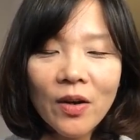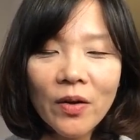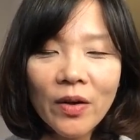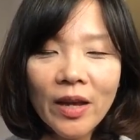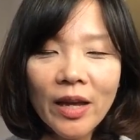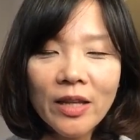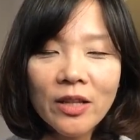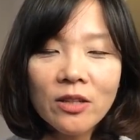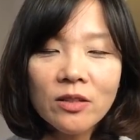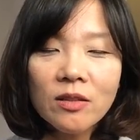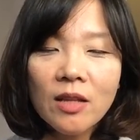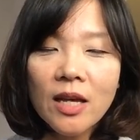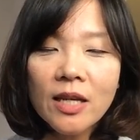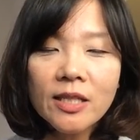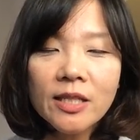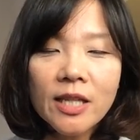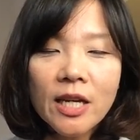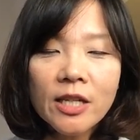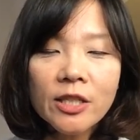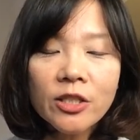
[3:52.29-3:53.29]
Okay, the
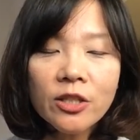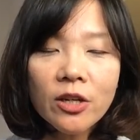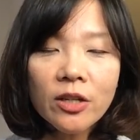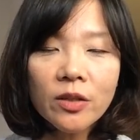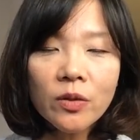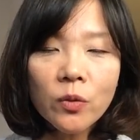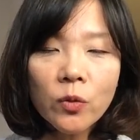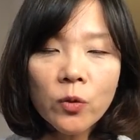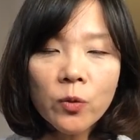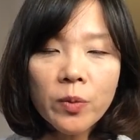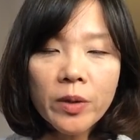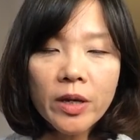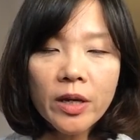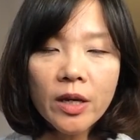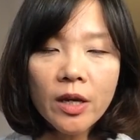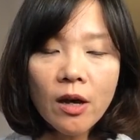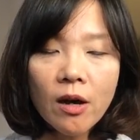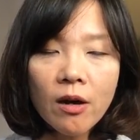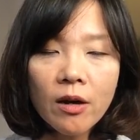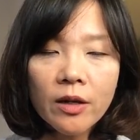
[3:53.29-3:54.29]
next section will
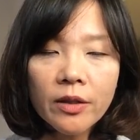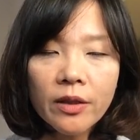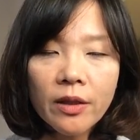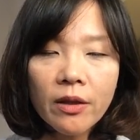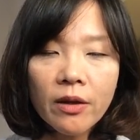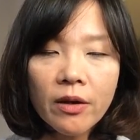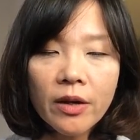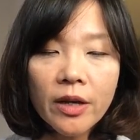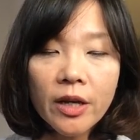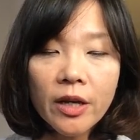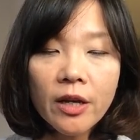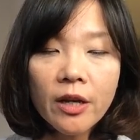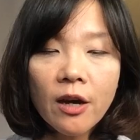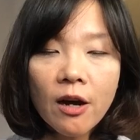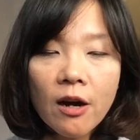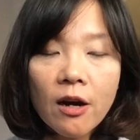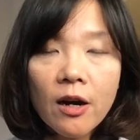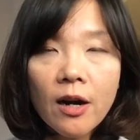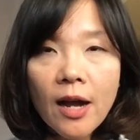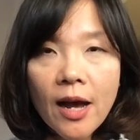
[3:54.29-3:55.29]
be on the
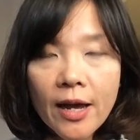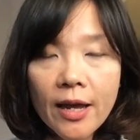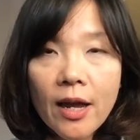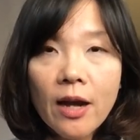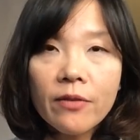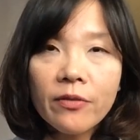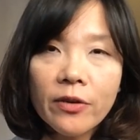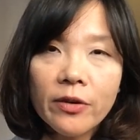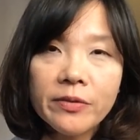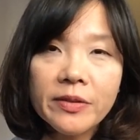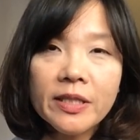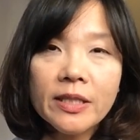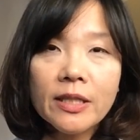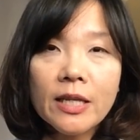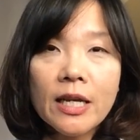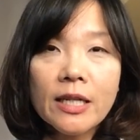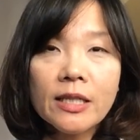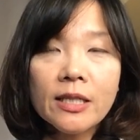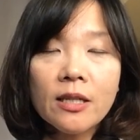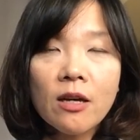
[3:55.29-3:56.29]
ER, IR verbs.
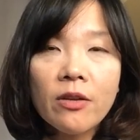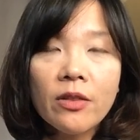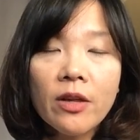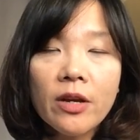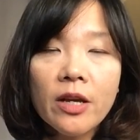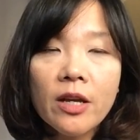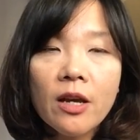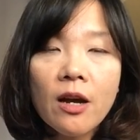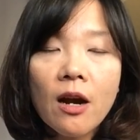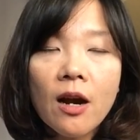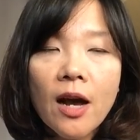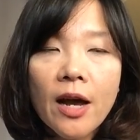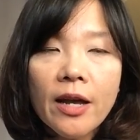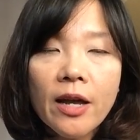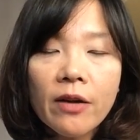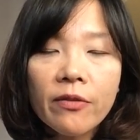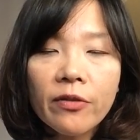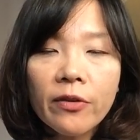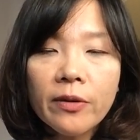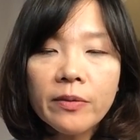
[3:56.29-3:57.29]
Yes, on the ER,
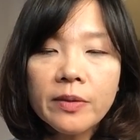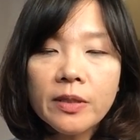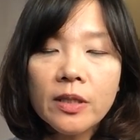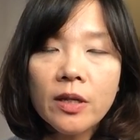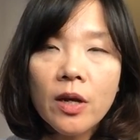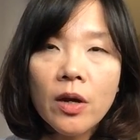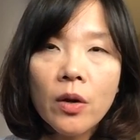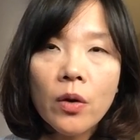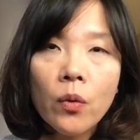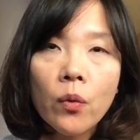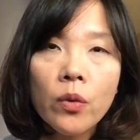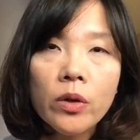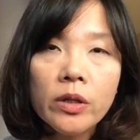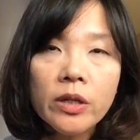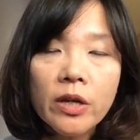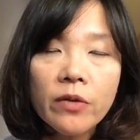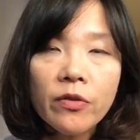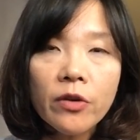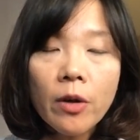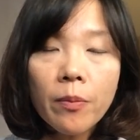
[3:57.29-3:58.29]
IR verbs. We'll
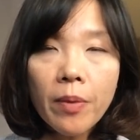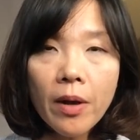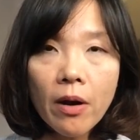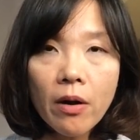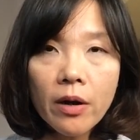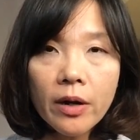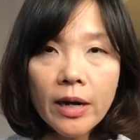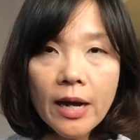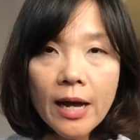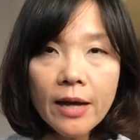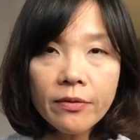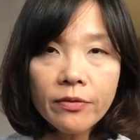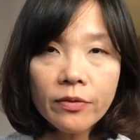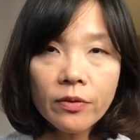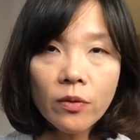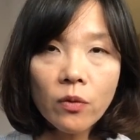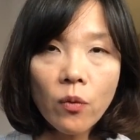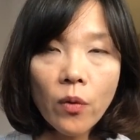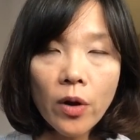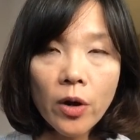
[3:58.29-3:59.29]
give you a paragraph
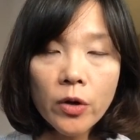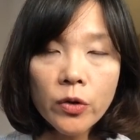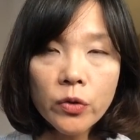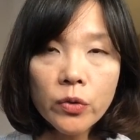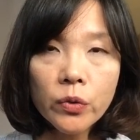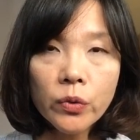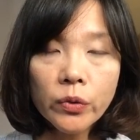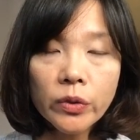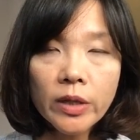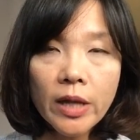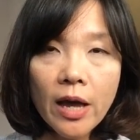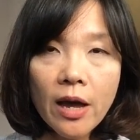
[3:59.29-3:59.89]
where you will